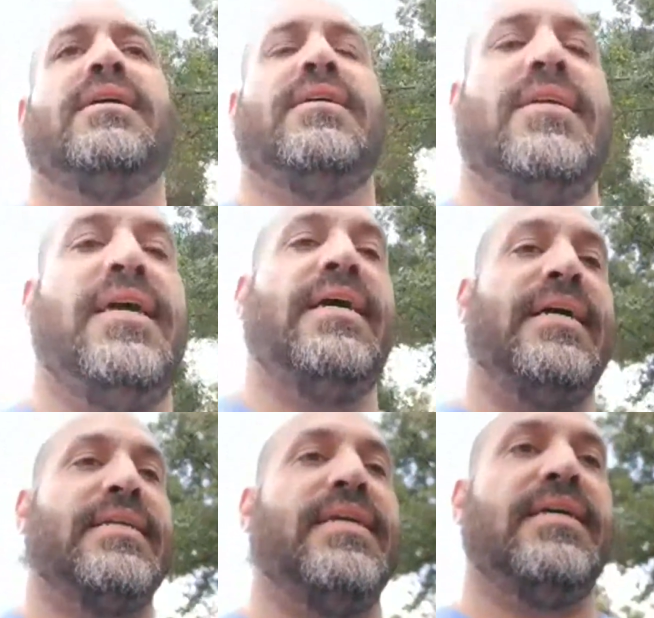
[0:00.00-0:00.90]
Yeah, I
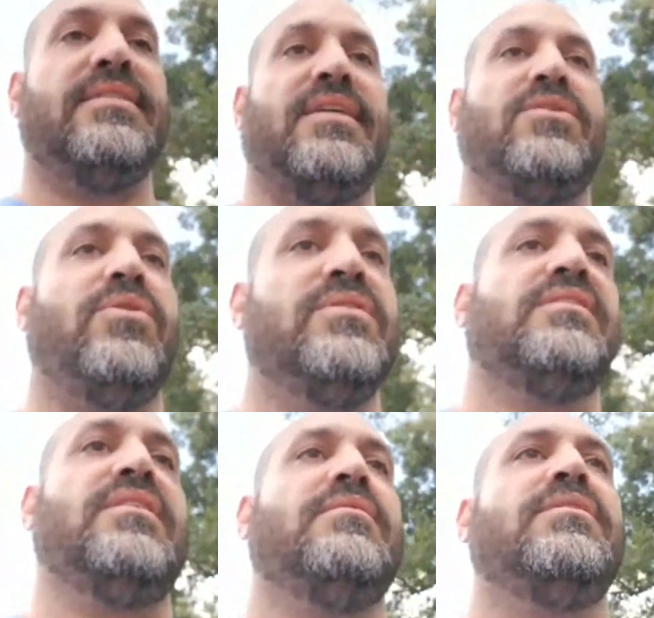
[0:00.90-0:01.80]
guess I don't want to
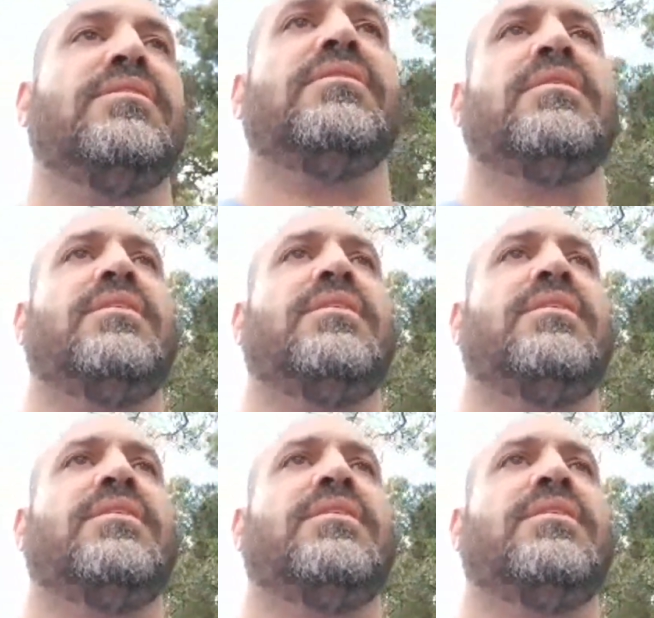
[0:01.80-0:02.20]
see them either.